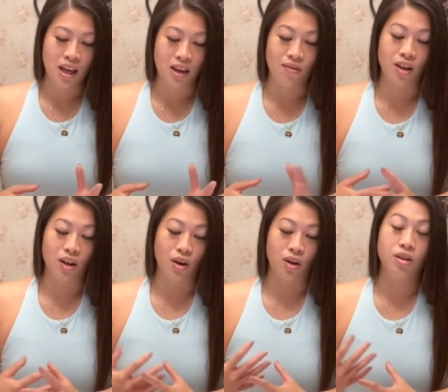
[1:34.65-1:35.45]

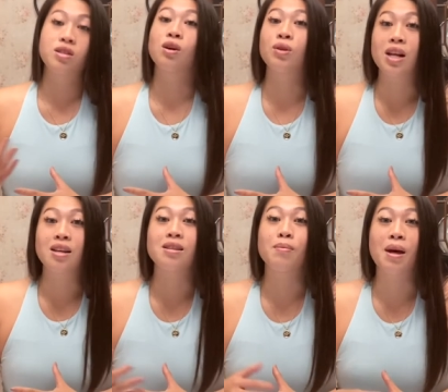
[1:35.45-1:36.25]
even
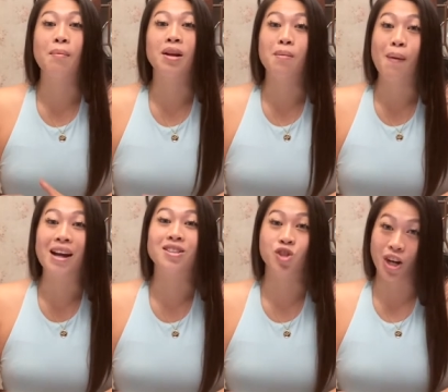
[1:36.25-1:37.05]
donating some of that money
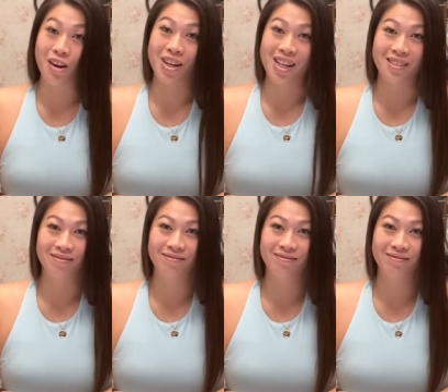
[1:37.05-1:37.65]
back to charity.